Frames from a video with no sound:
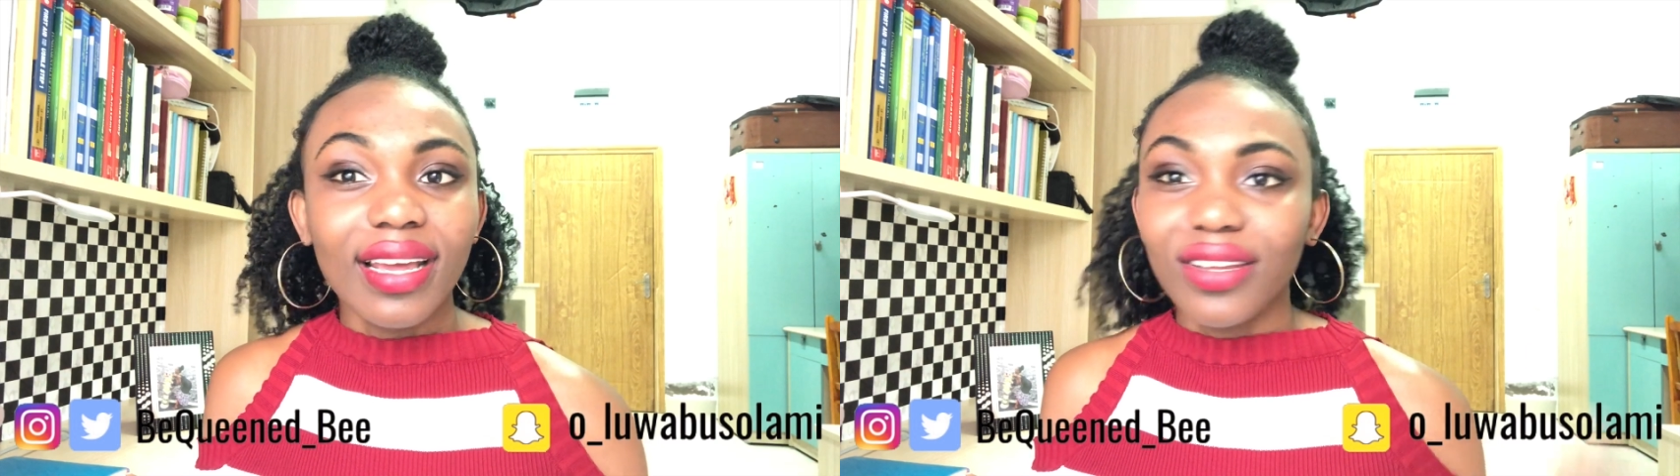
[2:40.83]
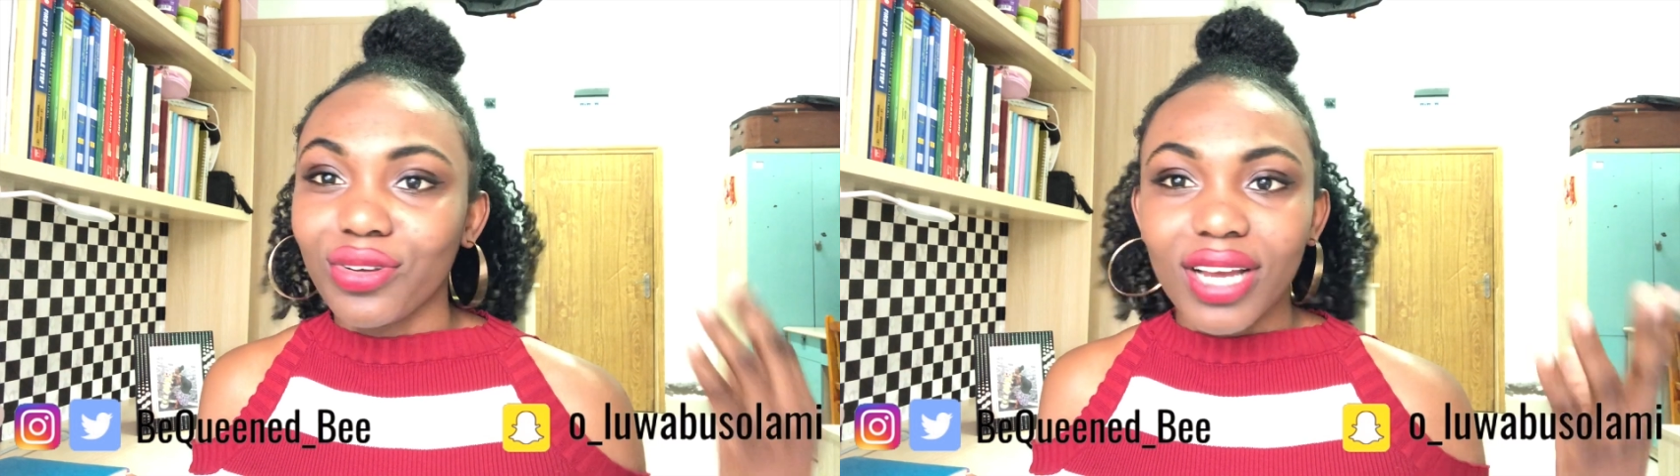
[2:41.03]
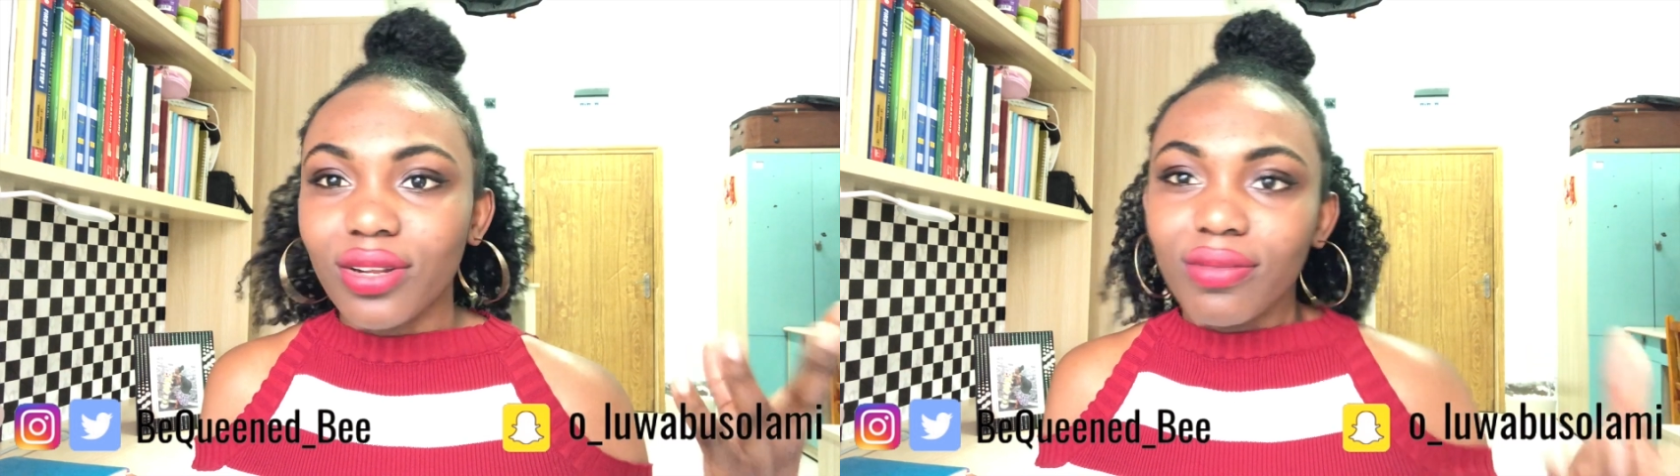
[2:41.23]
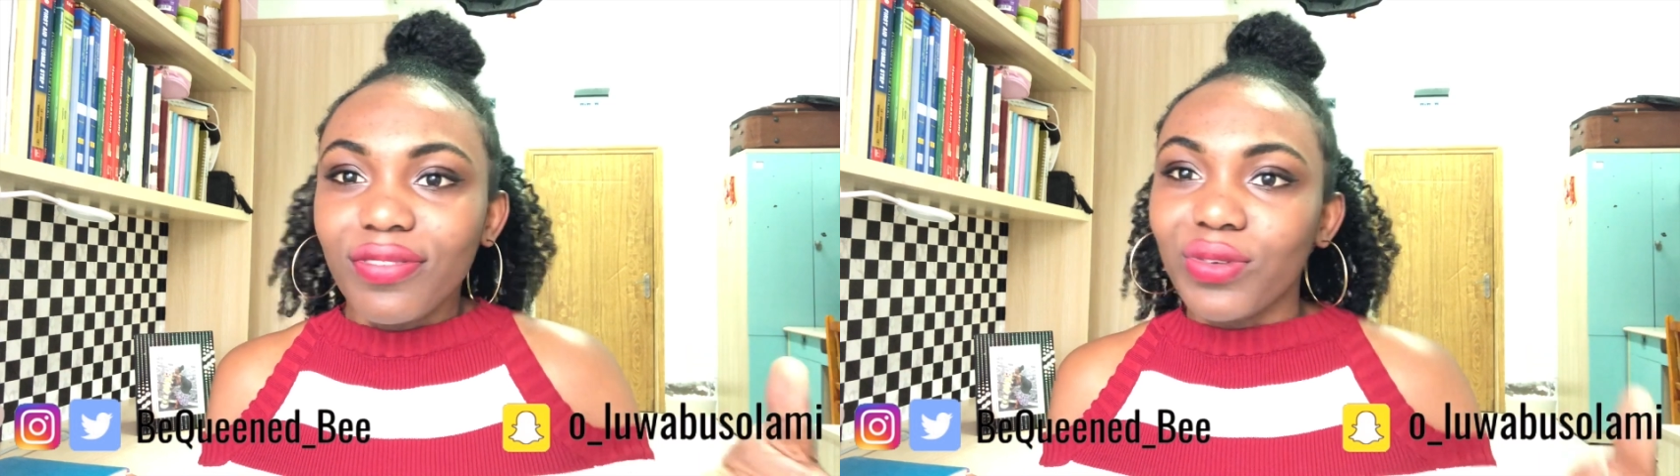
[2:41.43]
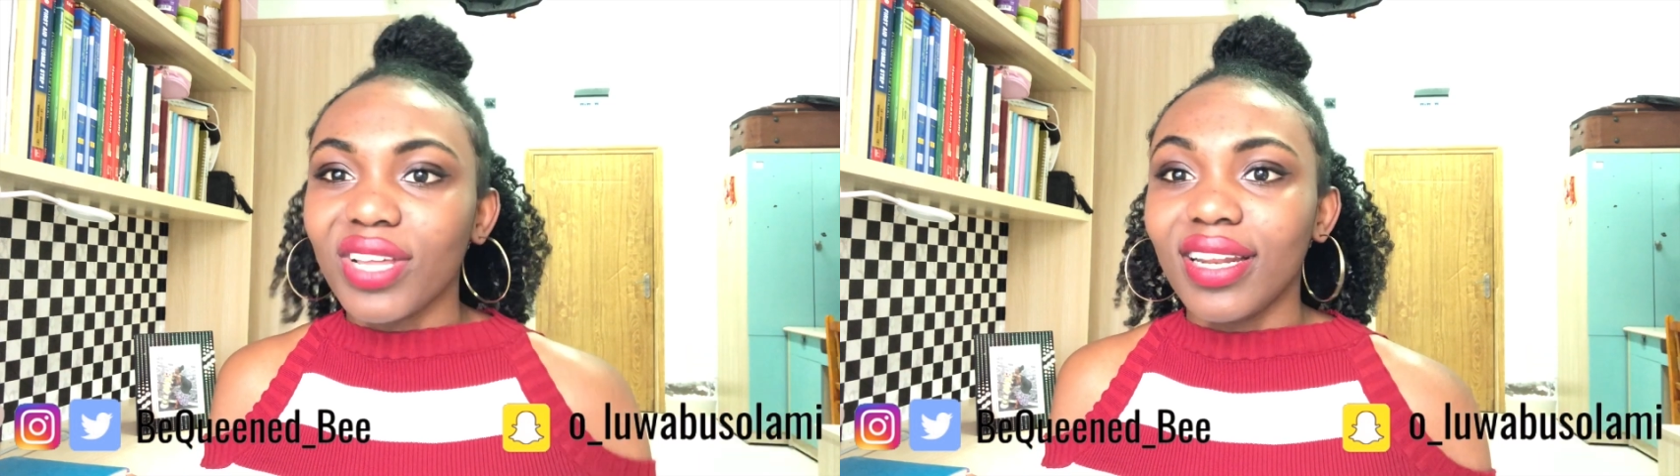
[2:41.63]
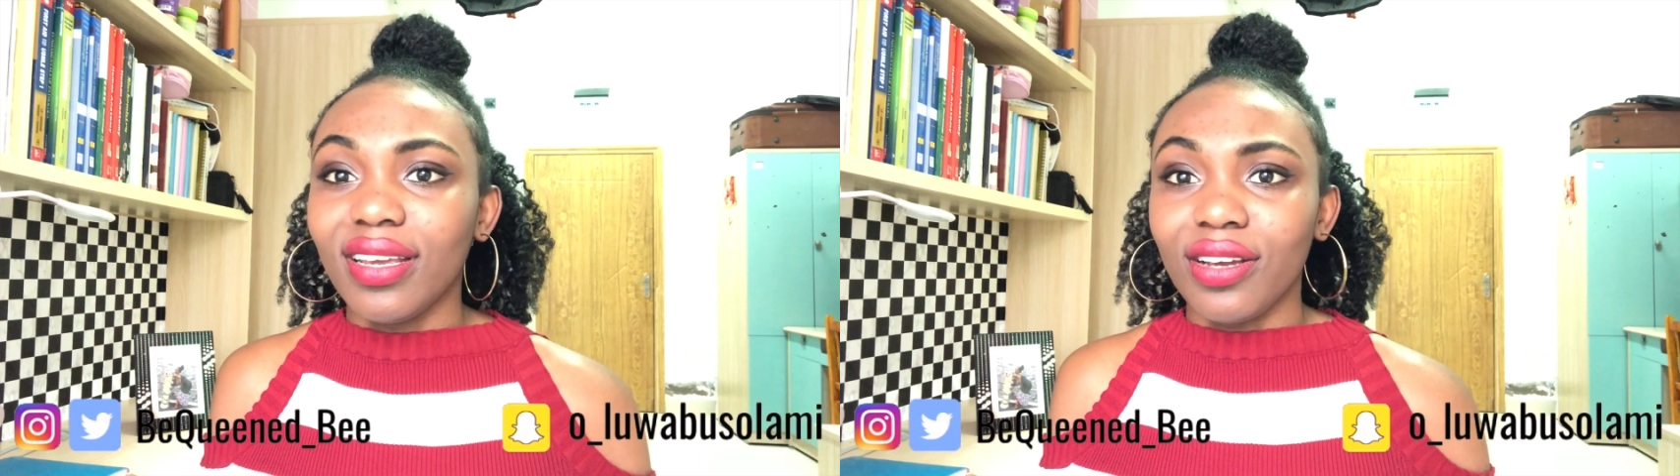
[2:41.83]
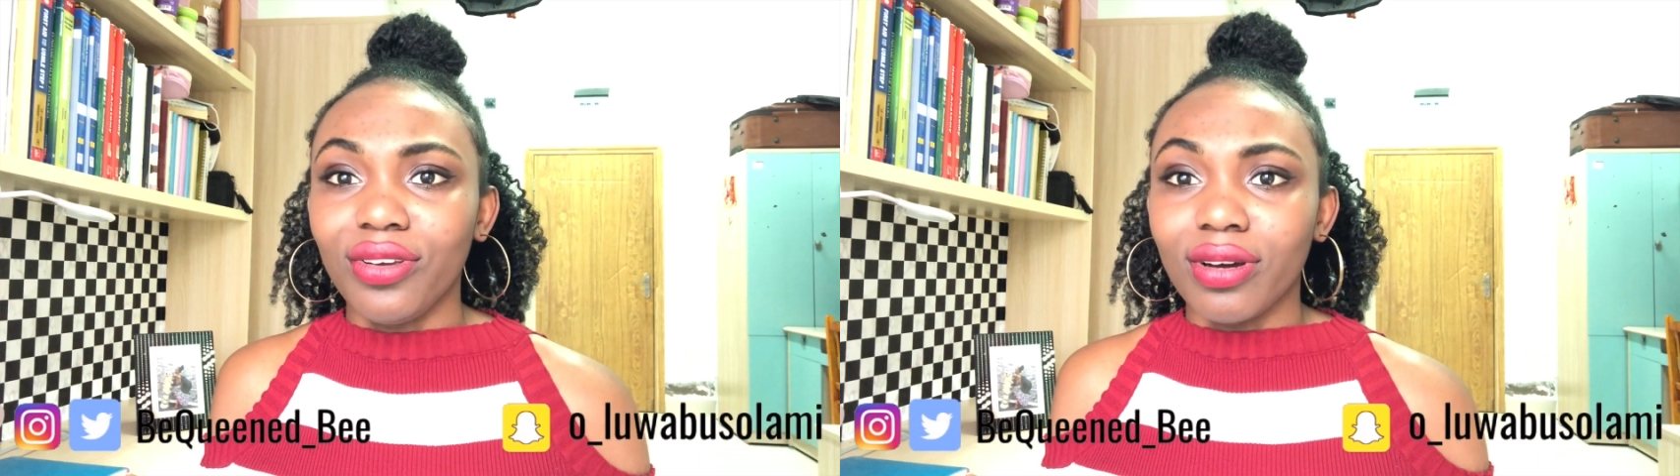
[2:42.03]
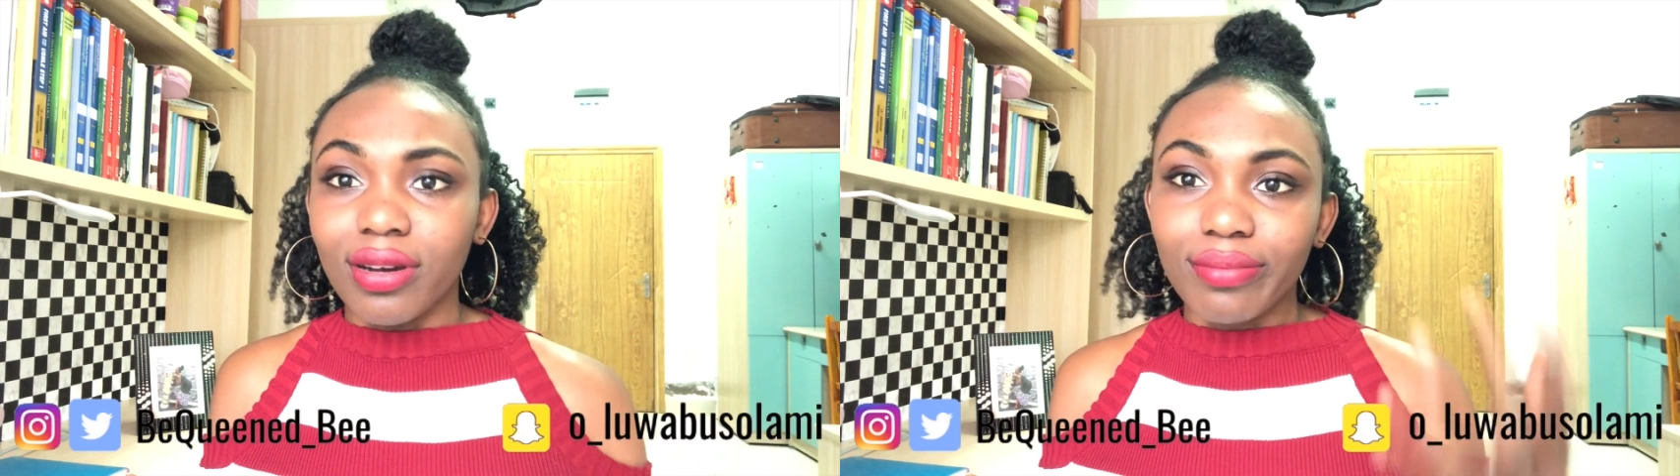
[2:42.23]
You cannot filter the air
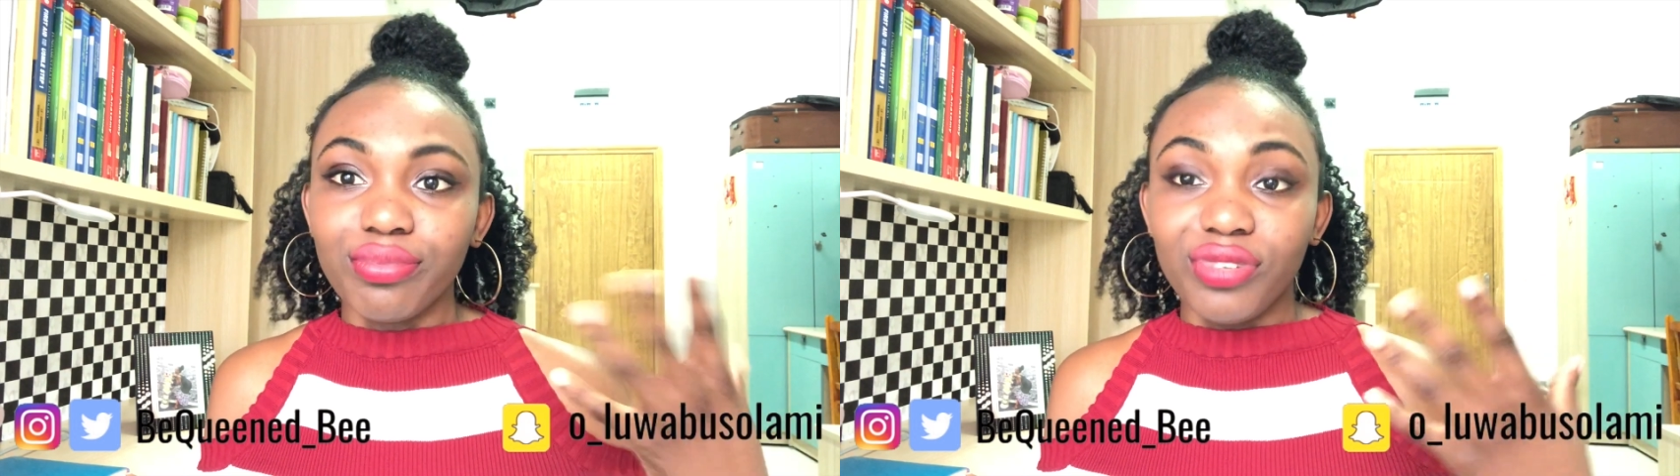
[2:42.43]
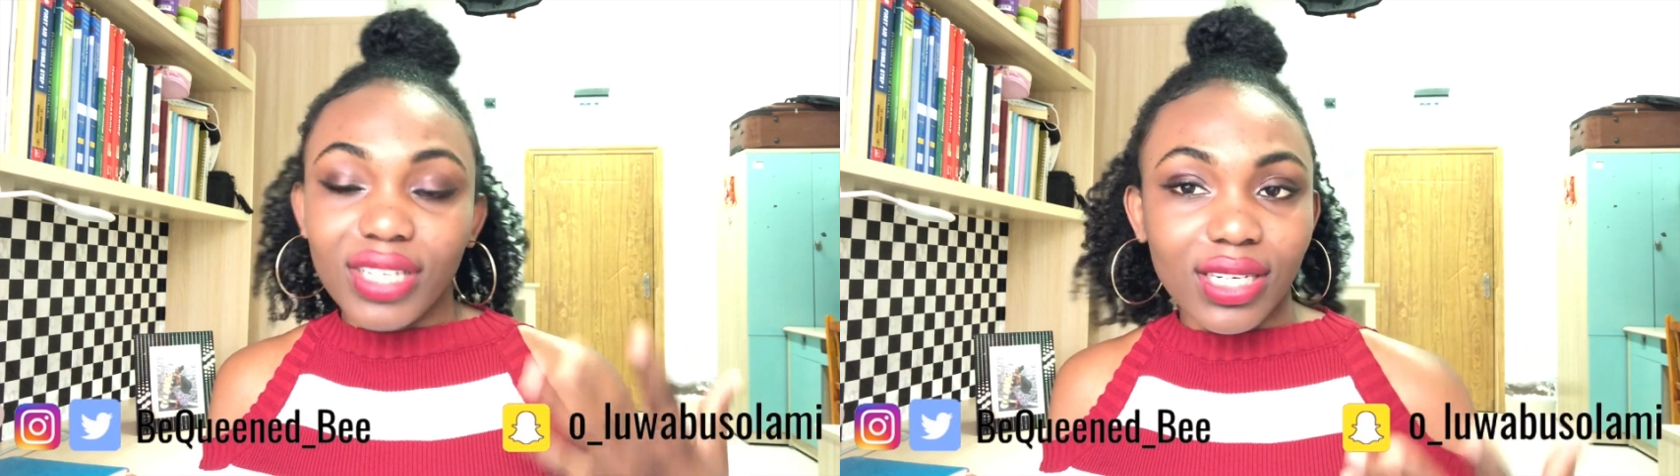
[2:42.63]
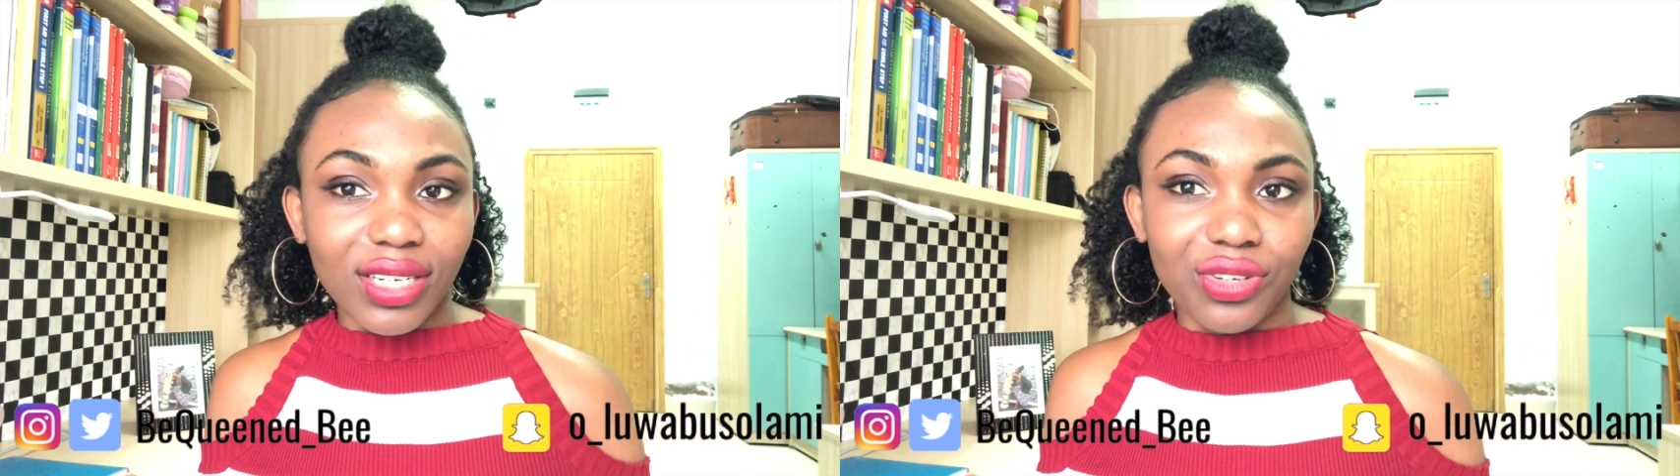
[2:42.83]
you are breathing in.